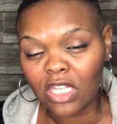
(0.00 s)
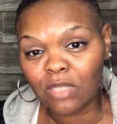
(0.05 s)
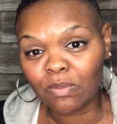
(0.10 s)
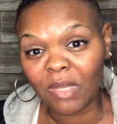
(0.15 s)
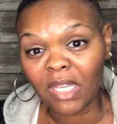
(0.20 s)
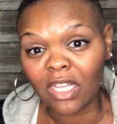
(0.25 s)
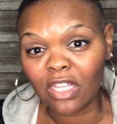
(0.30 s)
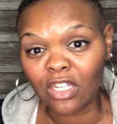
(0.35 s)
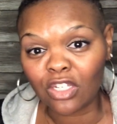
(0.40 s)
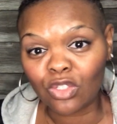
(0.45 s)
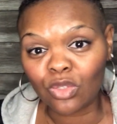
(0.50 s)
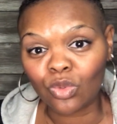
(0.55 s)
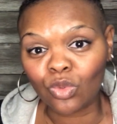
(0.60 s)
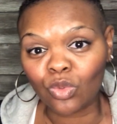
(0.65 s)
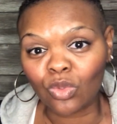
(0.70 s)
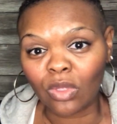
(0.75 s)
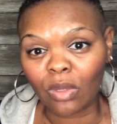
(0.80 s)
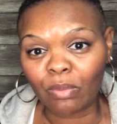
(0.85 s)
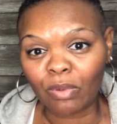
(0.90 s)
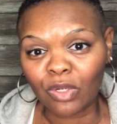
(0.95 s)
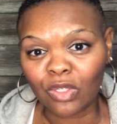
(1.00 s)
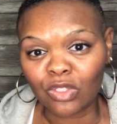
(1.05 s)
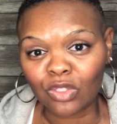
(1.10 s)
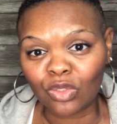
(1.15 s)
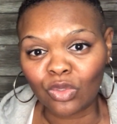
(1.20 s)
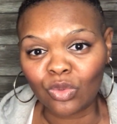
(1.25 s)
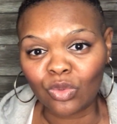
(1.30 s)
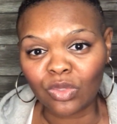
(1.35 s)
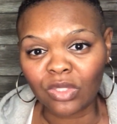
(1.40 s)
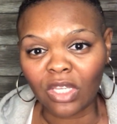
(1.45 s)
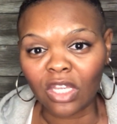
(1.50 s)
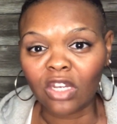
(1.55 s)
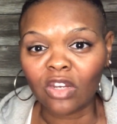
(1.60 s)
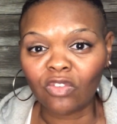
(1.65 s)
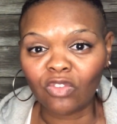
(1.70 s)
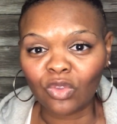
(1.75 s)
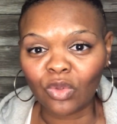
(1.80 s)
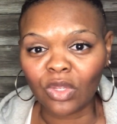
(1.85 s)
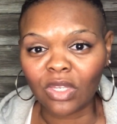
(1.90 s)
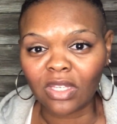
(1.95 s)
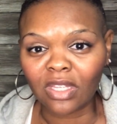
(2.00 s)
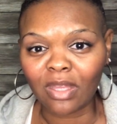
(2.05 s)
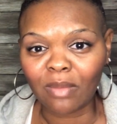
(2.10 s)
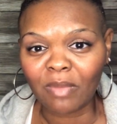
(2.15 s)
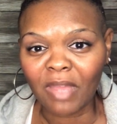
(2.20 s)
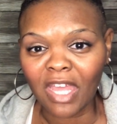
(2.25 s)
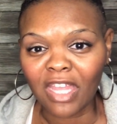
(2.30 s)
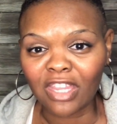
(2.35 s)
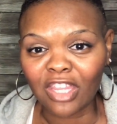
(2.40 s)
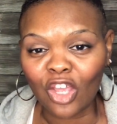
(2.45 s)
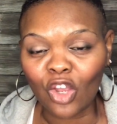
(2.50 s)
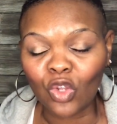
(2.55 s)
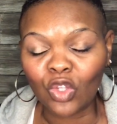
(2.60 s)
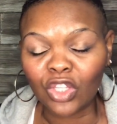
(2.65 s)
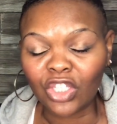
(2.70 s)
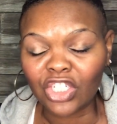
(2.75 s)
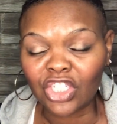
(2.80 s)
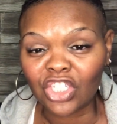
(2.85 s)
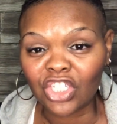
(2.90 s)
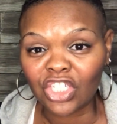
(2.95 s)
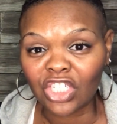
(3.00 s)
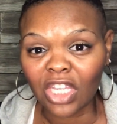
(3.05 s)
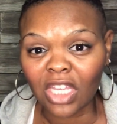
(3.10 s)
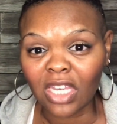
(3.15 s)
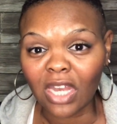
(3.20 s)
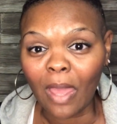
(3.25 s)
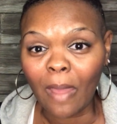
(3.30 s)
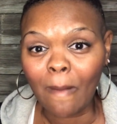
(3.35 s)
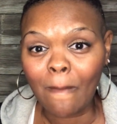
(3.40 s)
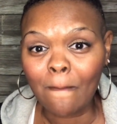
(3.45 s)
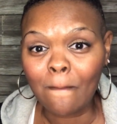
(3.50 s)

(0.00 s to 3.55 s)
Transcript: speaking to the person who's interviewing them and they're legit